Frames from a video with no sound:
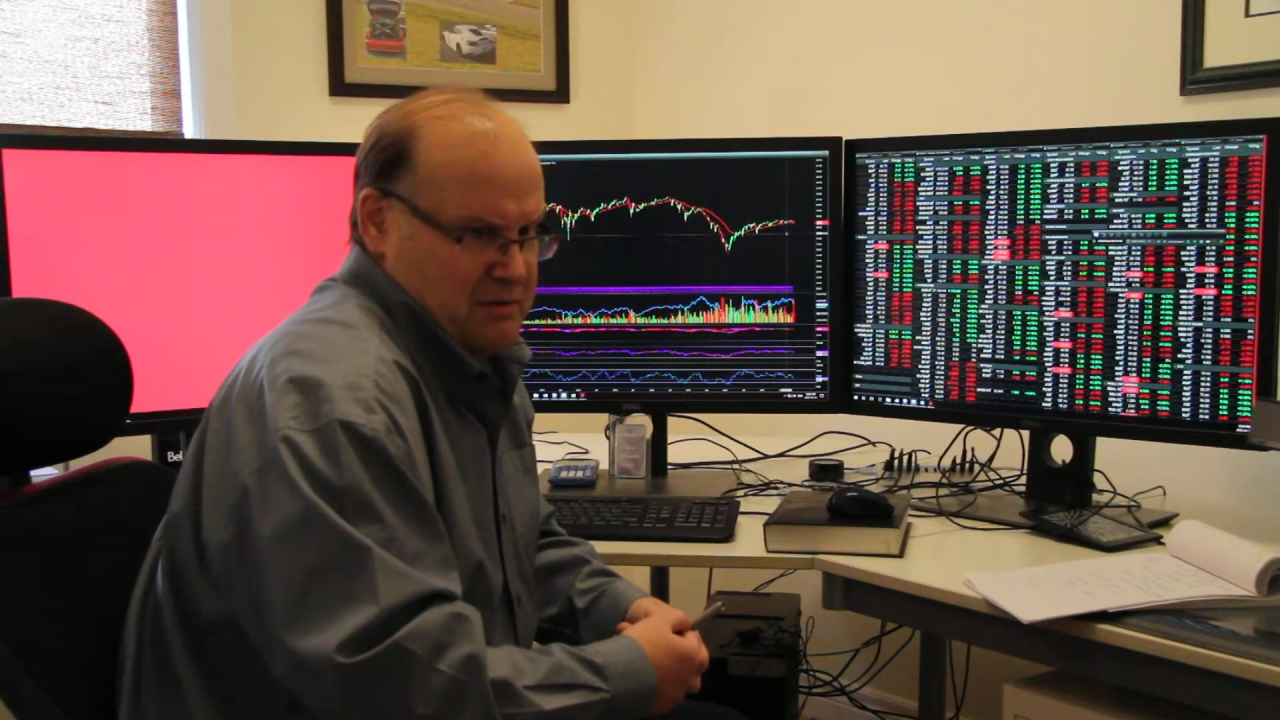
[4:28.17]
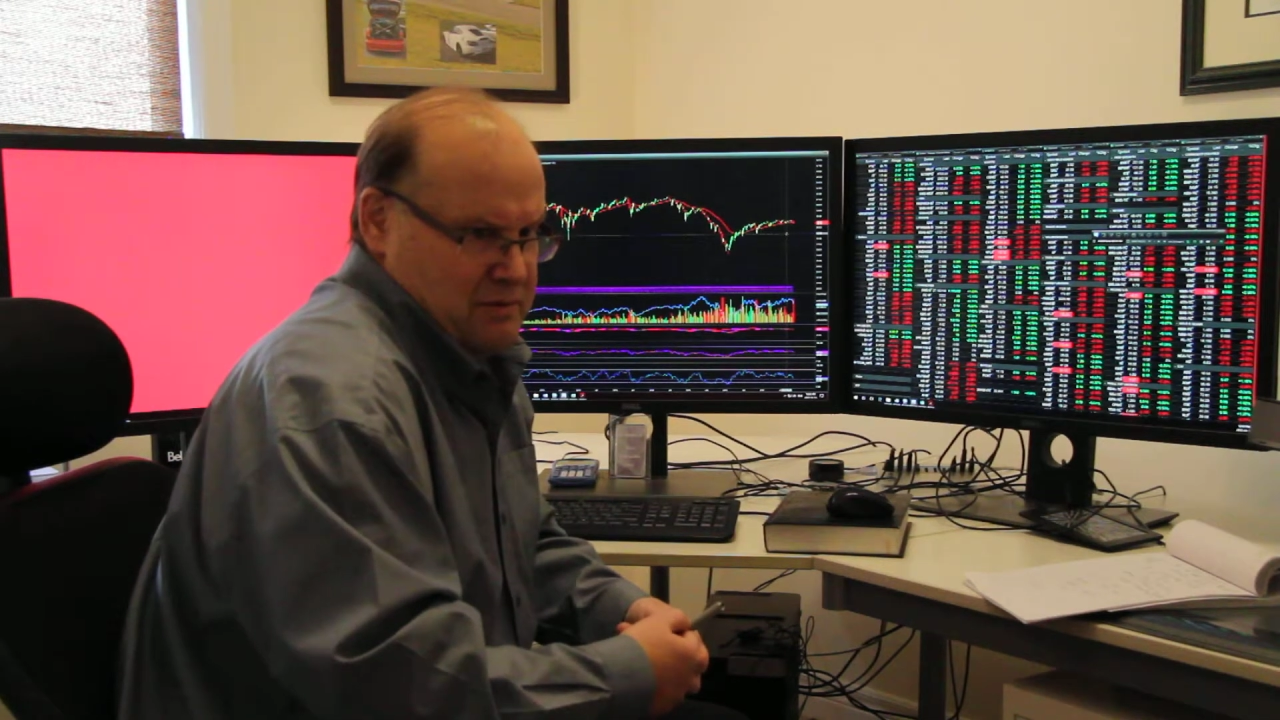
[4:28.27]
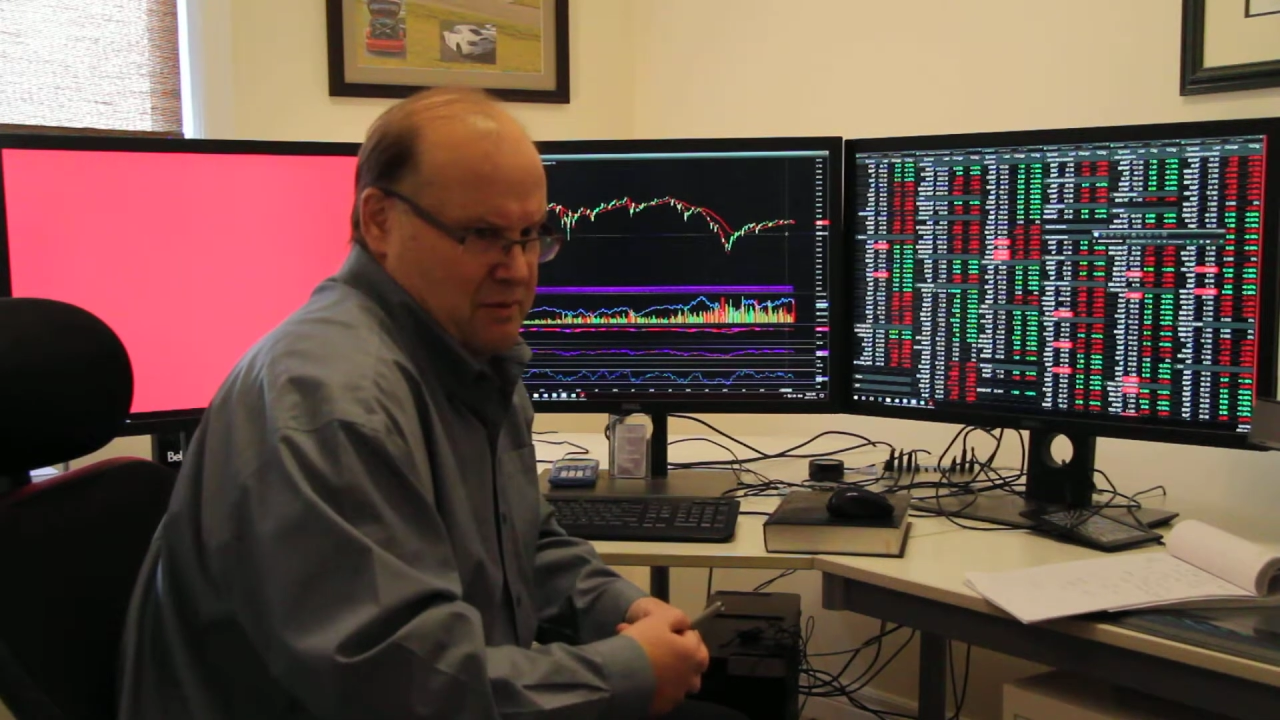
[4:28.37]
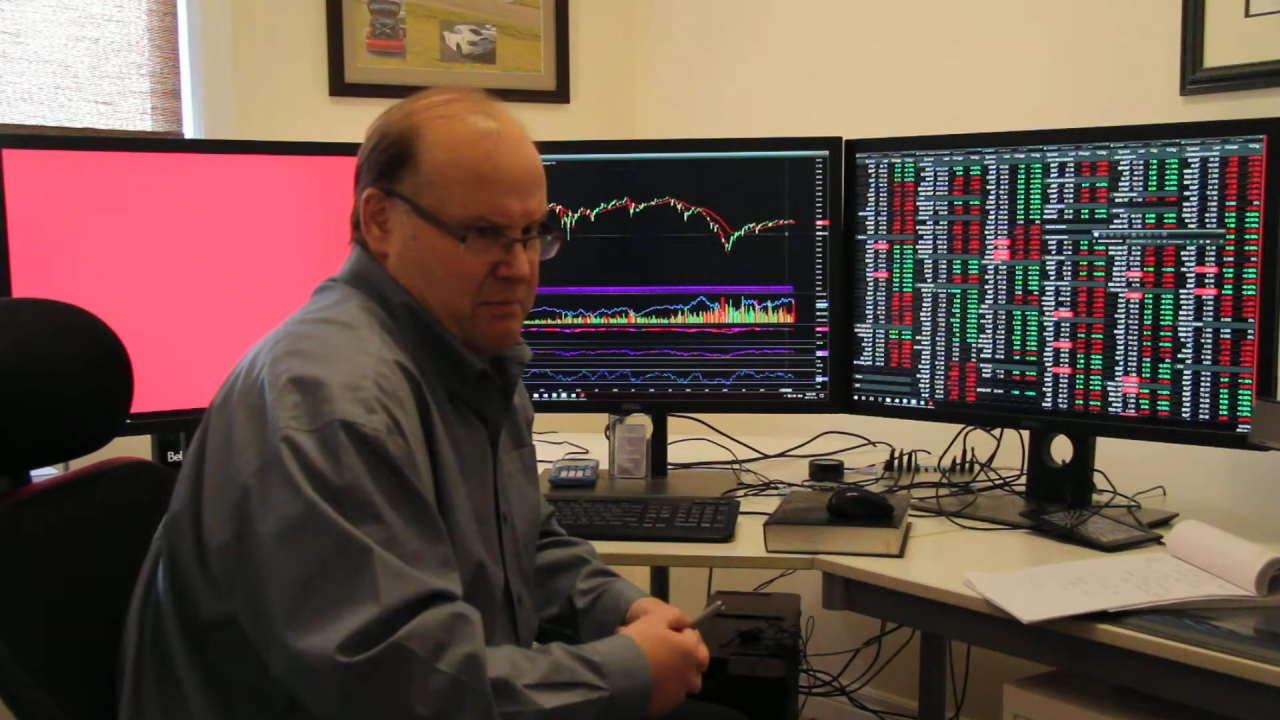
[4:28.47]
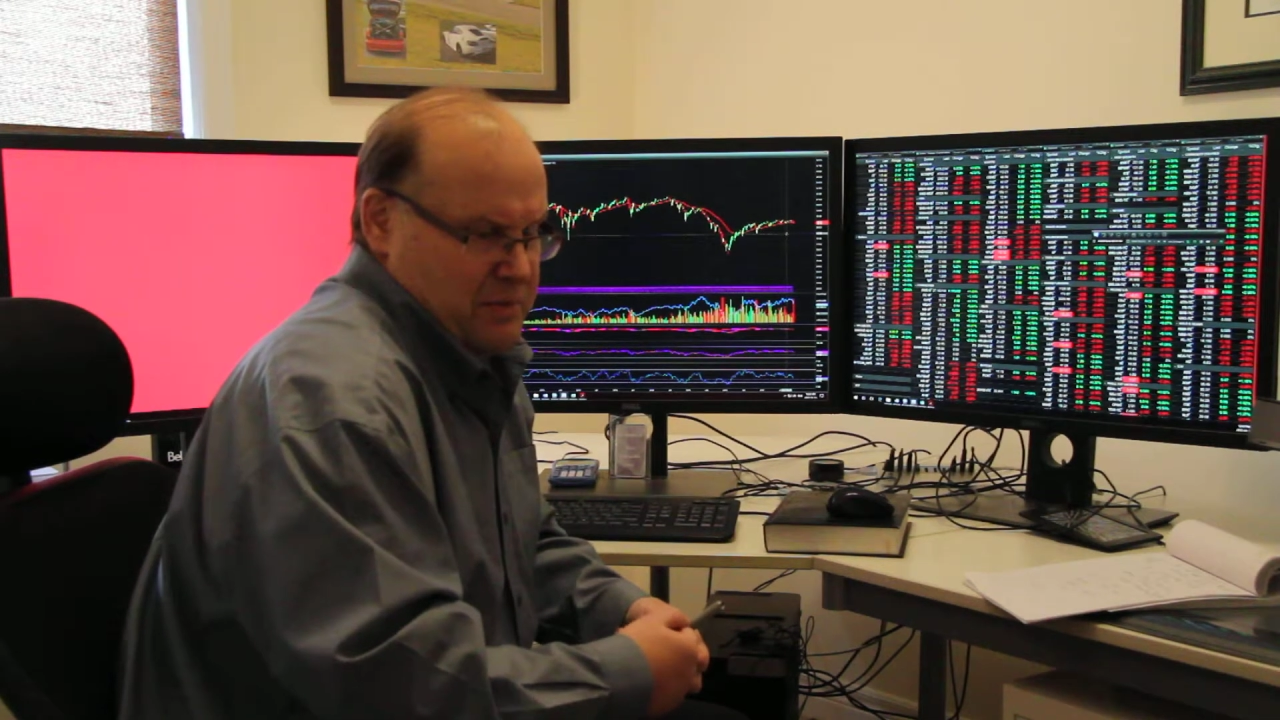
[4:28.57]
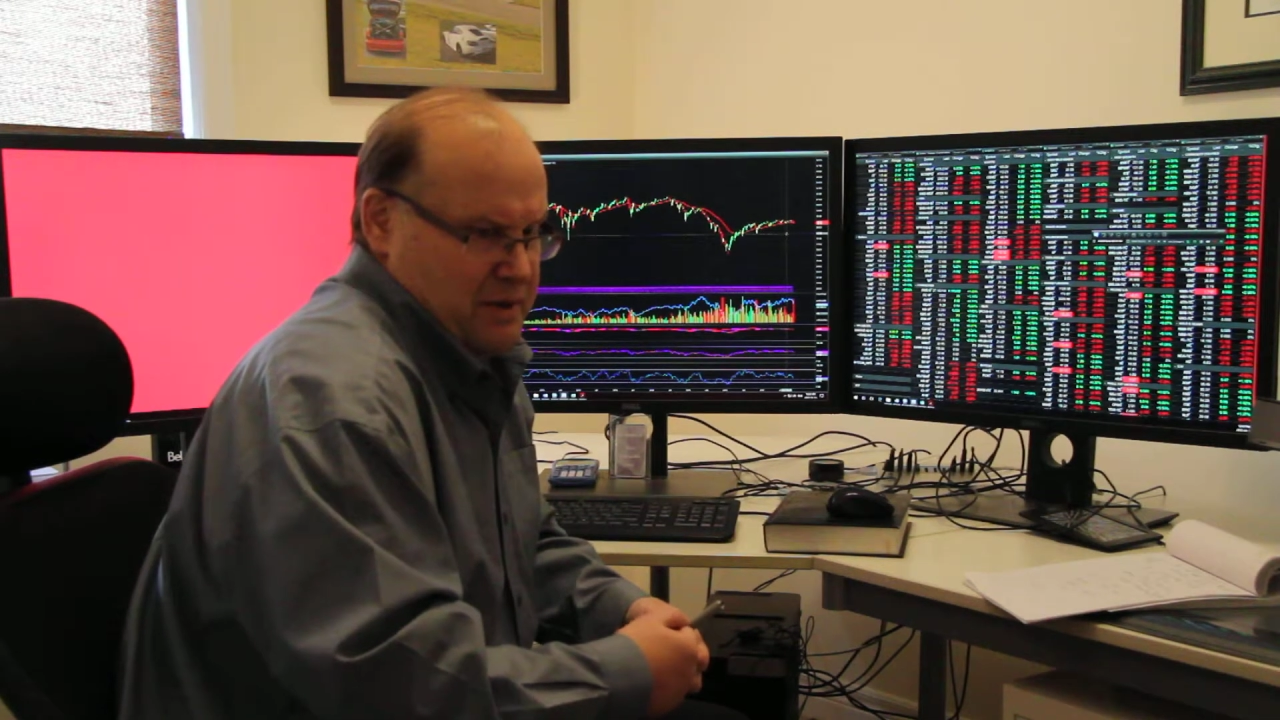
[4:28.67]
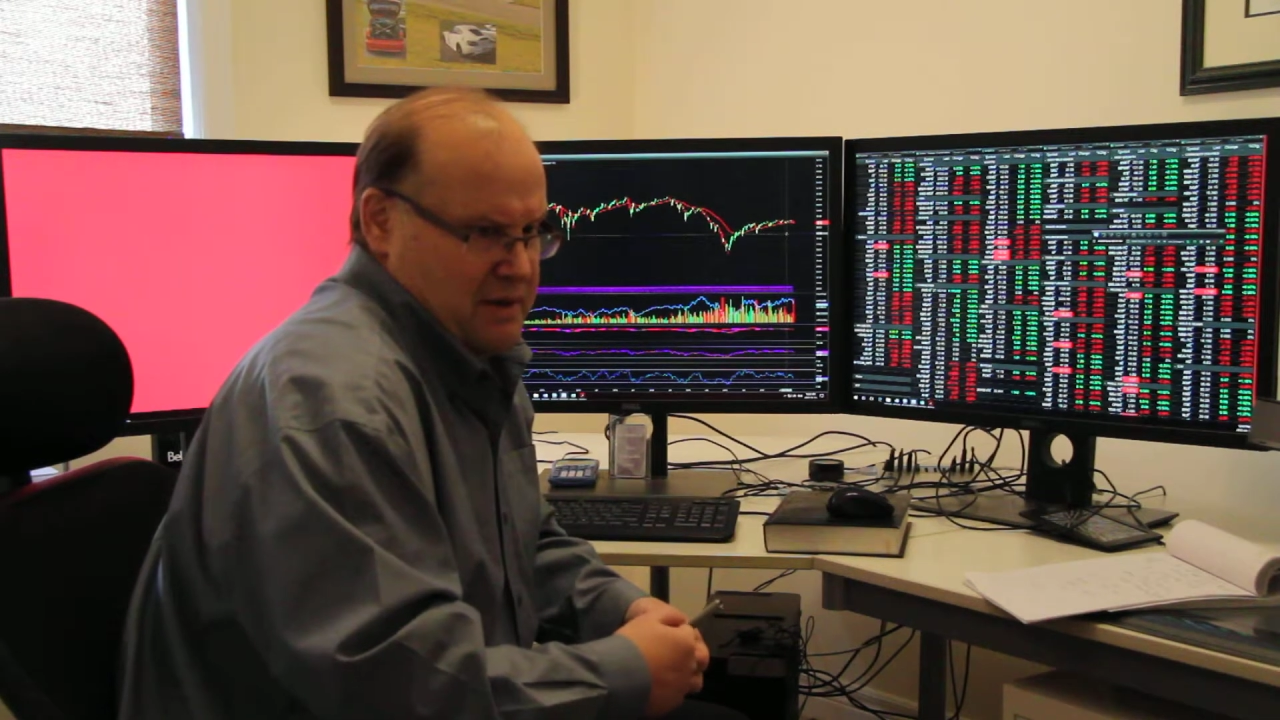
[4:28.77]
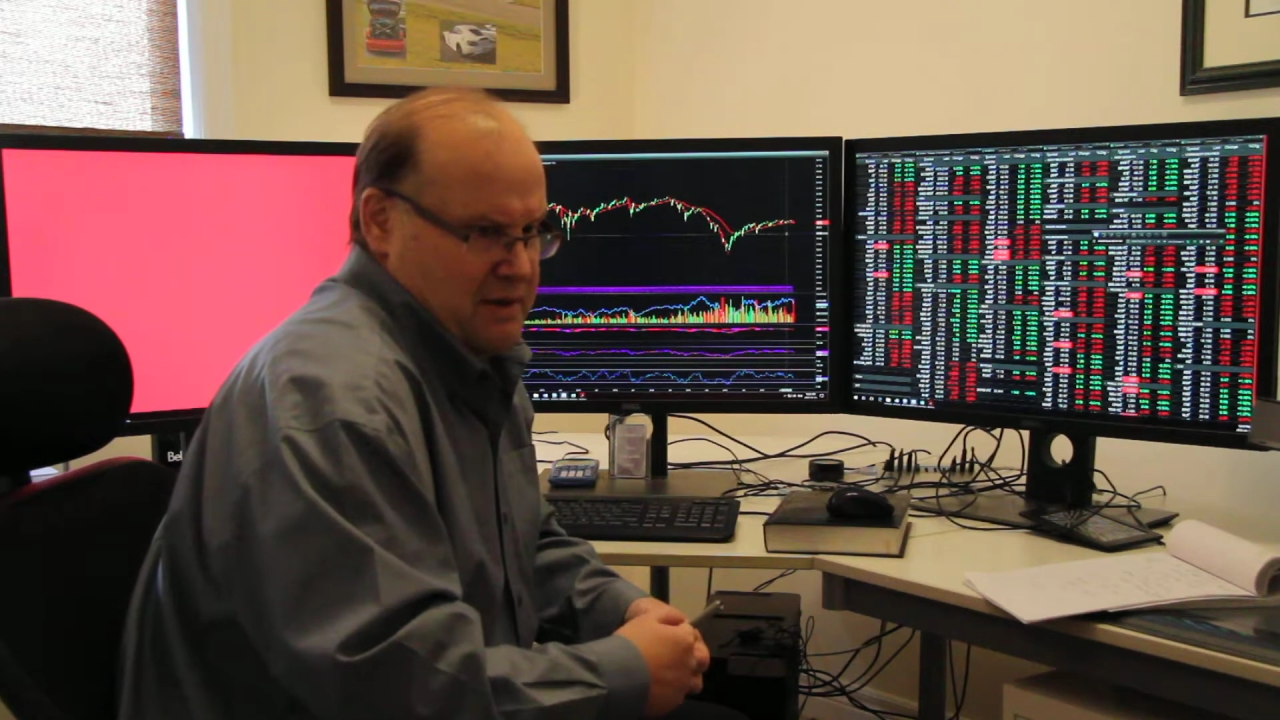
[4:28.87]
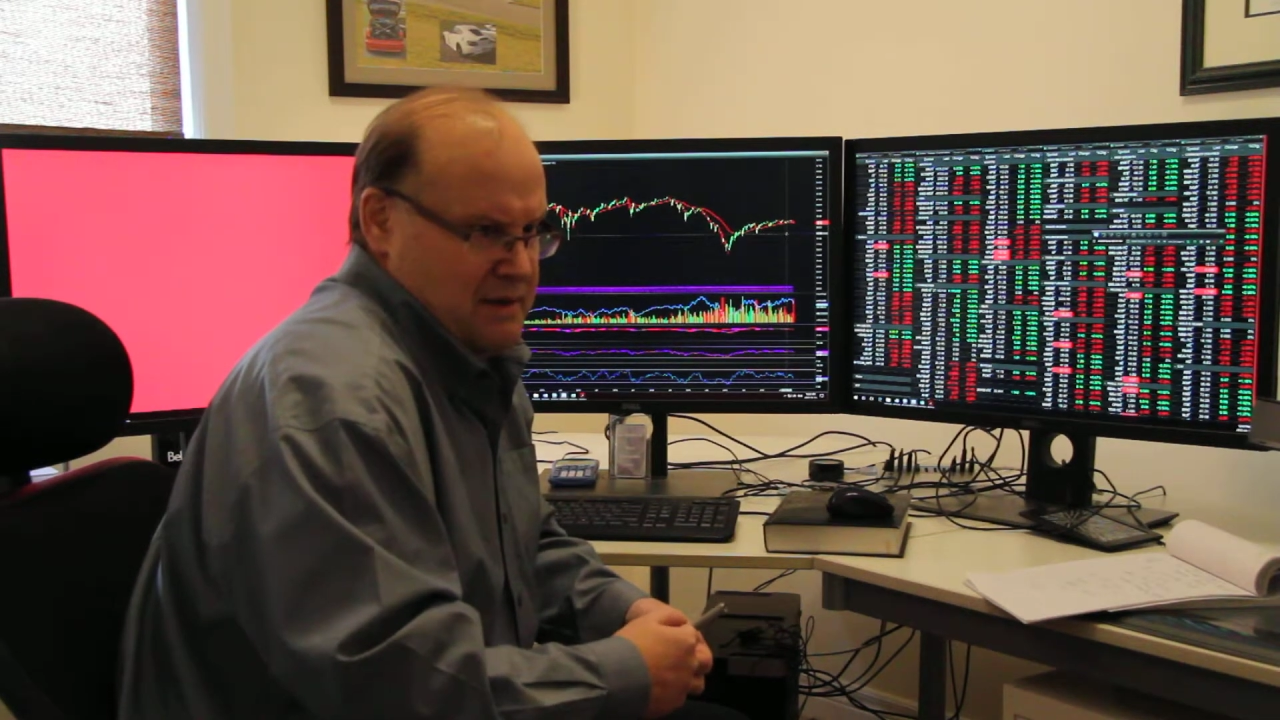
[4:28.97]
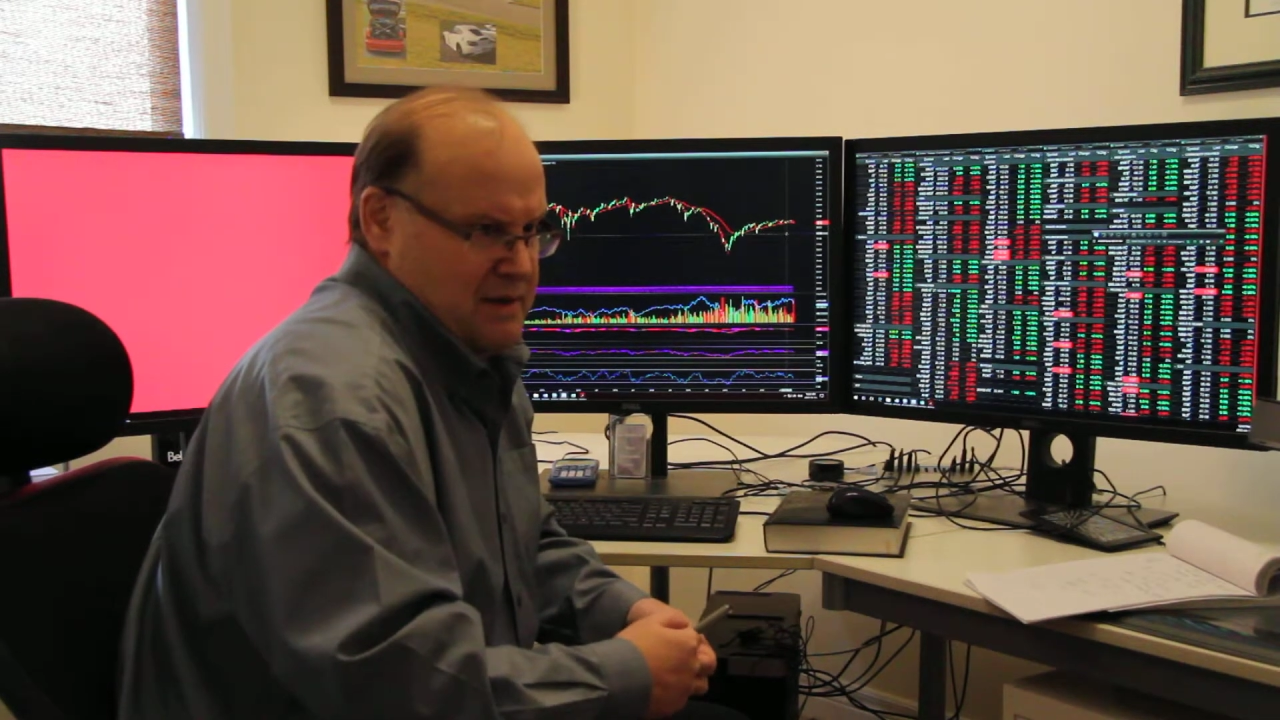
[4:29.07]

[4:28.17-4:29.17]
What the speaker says: to open